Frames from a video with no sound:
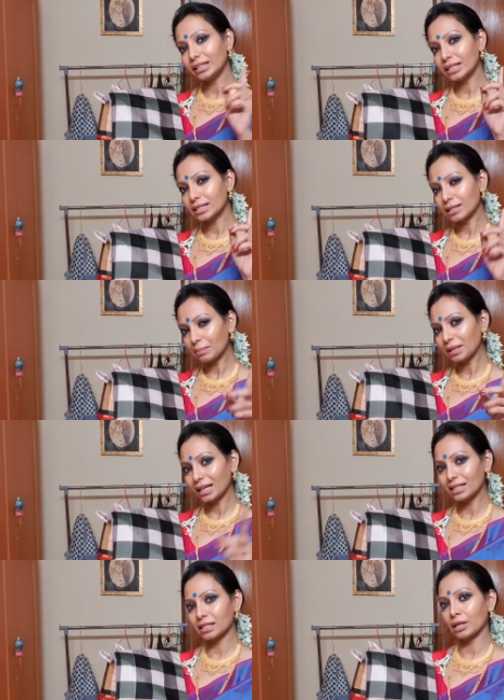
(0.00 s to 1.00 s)
there's something
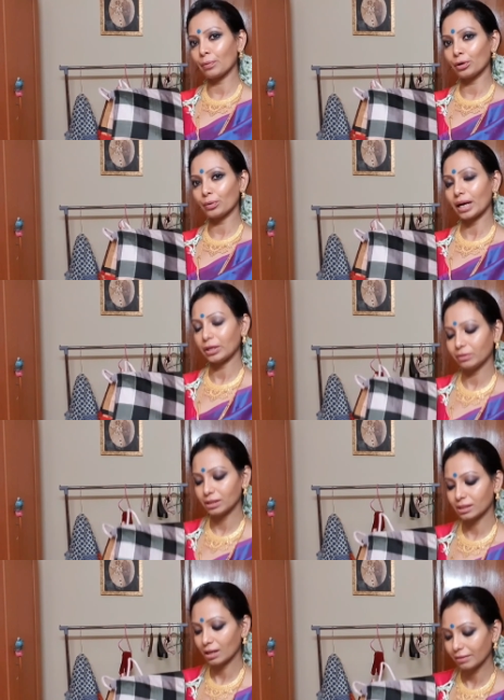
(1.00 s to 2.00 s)
else that I want to add to the
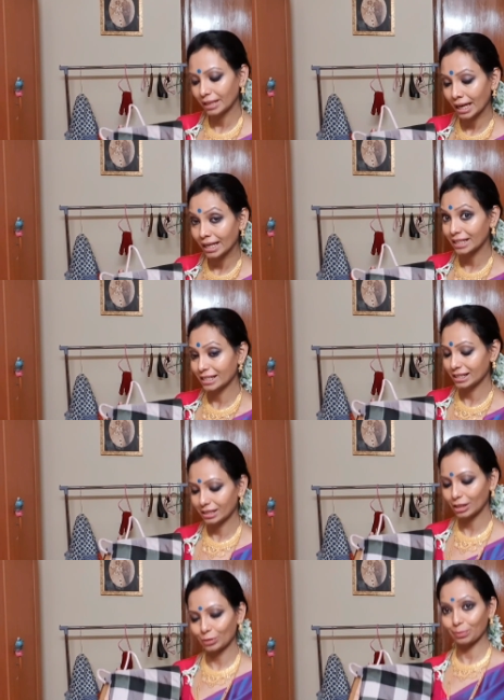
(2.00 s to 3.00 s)
sari, and it is
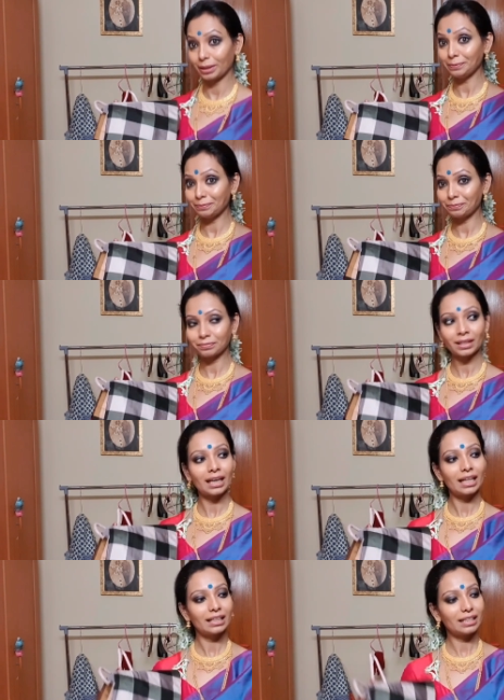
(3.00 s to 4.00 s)
this one.
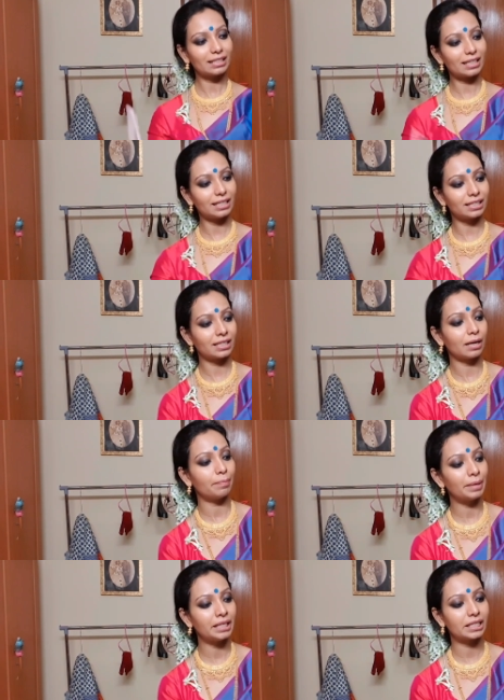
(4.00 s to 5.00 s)
This is
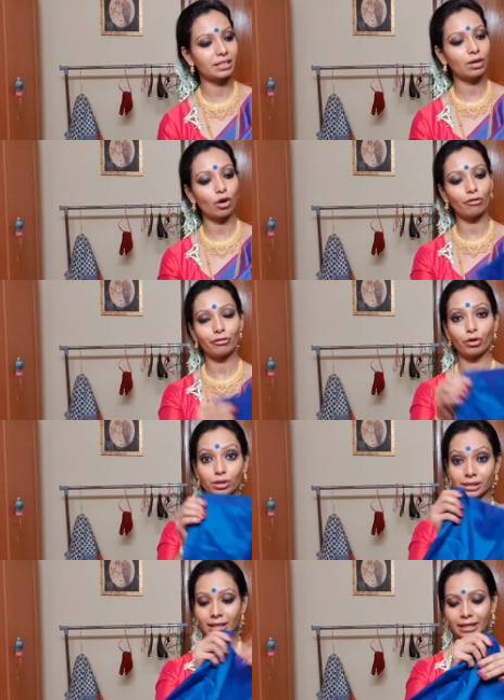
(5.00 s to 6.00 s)
a meter of
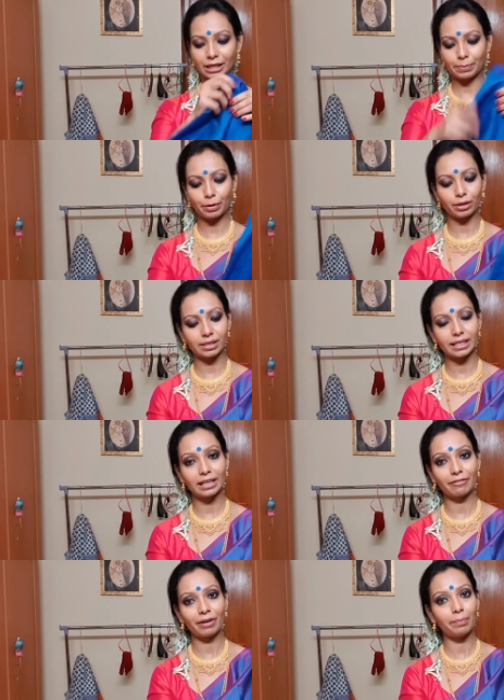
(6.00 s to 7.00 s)
raw silk. It's pure
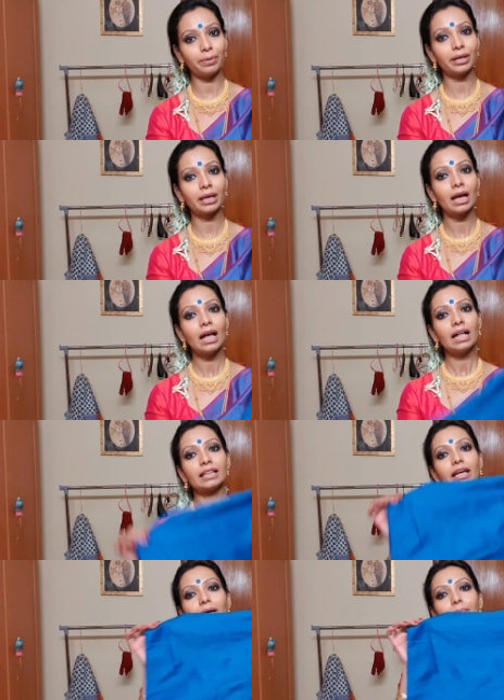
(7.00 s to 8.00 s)
silk fabric
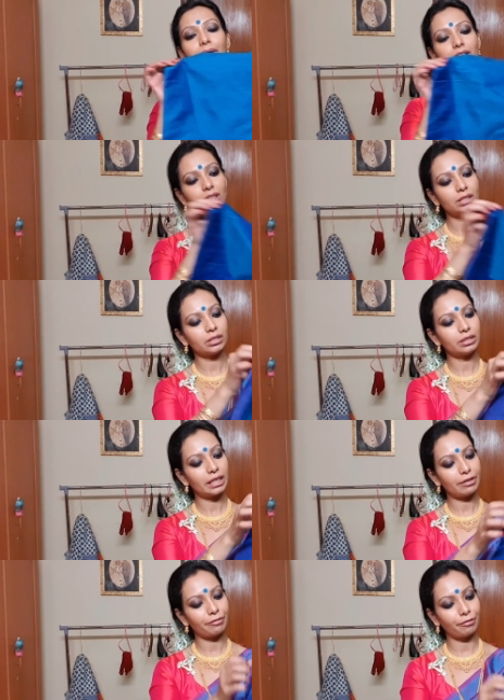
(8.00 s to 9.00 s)
that I purchased
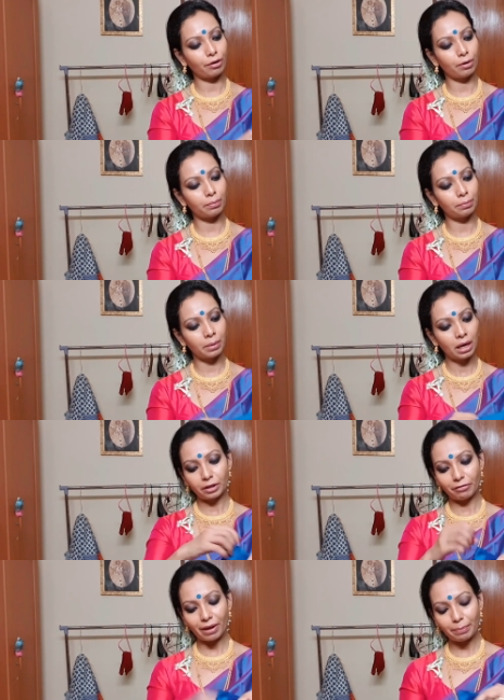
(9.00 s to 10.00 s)
today from
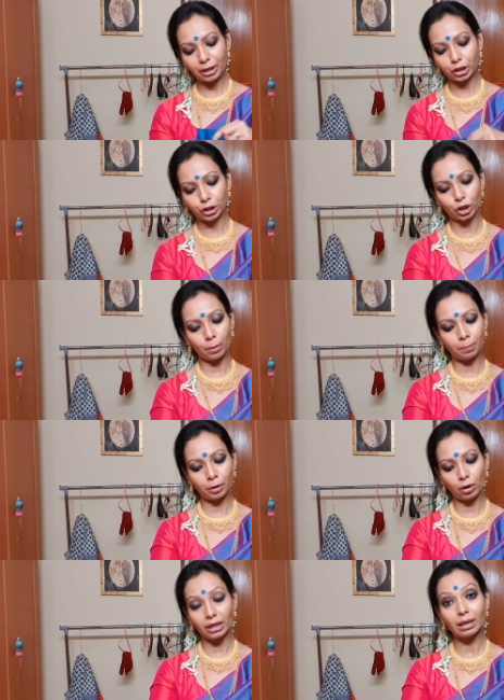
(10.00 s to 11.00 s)
a fabric shop called